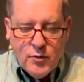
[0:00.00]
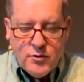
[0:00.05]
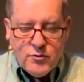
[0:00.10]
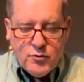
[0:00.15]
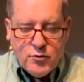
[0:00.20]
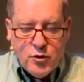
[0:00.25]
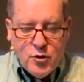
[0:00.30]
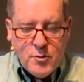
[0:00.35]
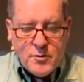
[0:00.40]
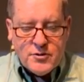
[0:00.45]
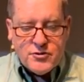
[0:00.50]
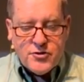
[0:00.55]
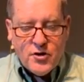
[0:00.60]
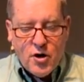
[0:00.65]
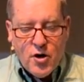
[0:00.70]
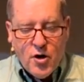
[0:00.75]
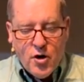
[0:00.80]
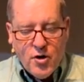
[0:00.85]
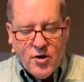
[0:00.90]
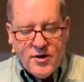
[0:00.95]
When
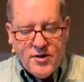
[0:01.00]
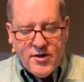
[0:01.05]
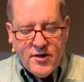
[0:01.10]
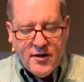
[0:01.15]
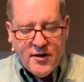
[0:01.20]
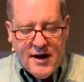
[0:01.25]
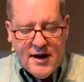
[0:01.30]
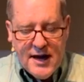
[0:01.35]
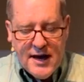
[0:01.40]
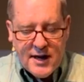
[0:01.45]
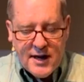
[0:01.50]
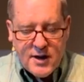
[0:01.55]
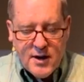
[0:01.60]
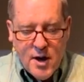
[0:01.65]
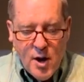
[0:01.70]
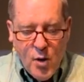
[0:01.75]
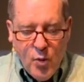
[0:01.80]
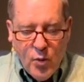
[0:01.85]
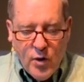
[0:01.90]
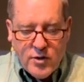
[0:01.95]
rumors are heard in the
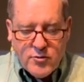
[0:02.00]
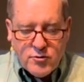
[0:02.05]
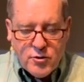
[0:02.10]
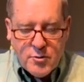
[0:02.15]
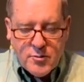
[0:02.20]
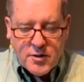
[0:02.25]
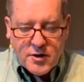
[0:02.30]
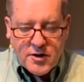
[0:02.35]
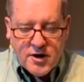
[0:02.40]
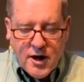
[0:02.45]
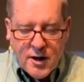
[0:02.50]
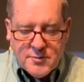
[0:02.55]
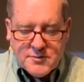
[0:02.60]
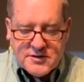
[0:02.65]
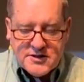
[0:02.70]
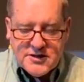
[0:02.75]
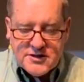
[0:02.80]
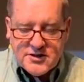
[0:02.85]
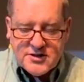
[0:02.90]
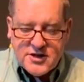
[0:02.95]
land, one rumor
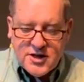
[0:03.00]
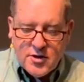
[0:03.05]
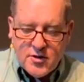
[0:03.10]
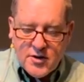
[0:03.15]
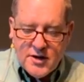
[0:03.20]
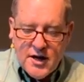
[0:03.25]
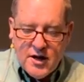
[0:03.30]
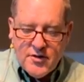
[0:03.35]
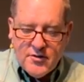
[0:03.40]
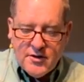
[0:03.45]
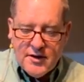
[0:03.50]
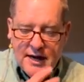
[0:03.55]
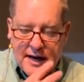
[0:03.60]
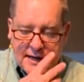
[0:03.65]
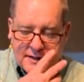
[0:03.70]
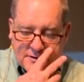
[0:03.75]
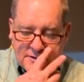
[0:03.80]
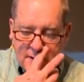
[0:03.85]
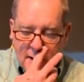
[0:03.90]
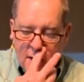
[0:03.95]
comes this year, another
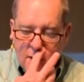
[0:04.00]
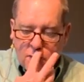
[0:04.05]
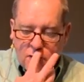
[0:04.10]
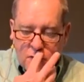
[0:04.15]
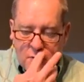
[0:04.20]
next.